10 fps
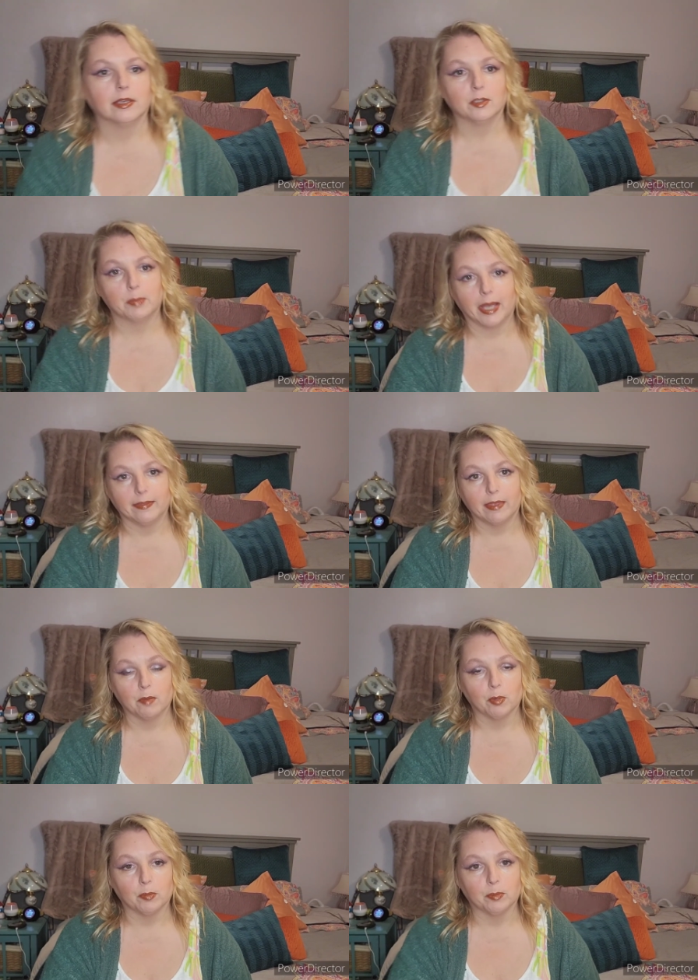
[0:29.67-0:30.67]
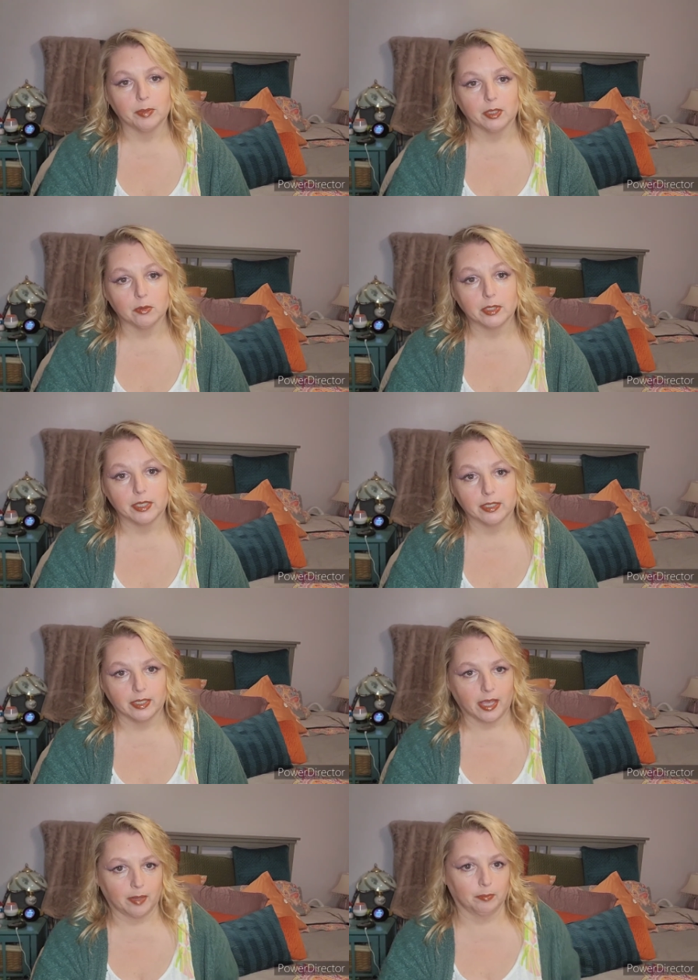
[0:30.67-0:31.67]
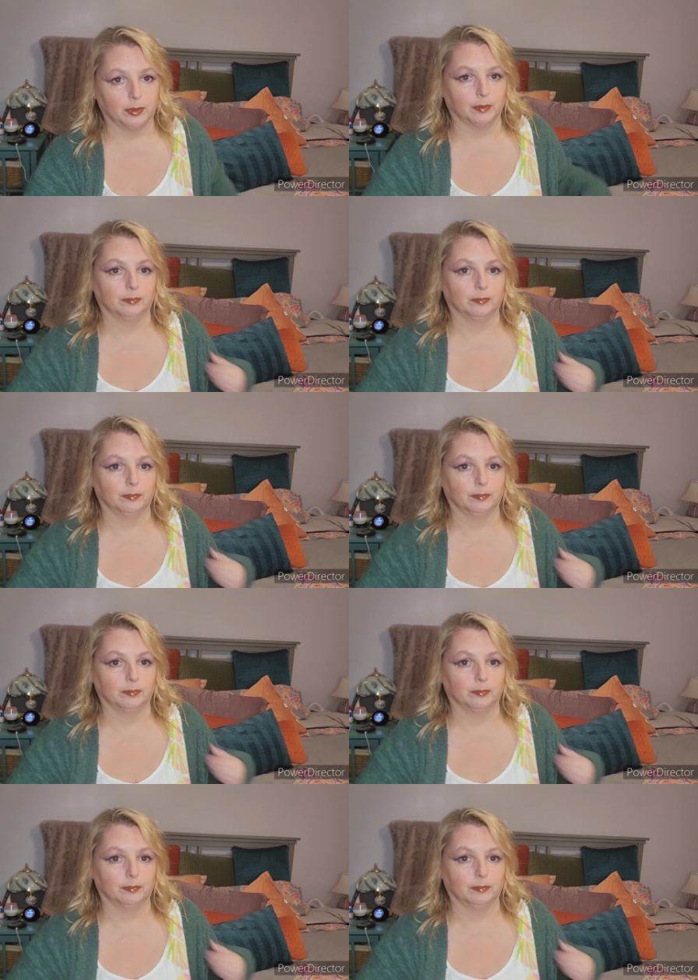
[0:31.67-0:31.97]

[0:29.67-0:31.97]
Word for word: he's behind that purple pillow taking a nap.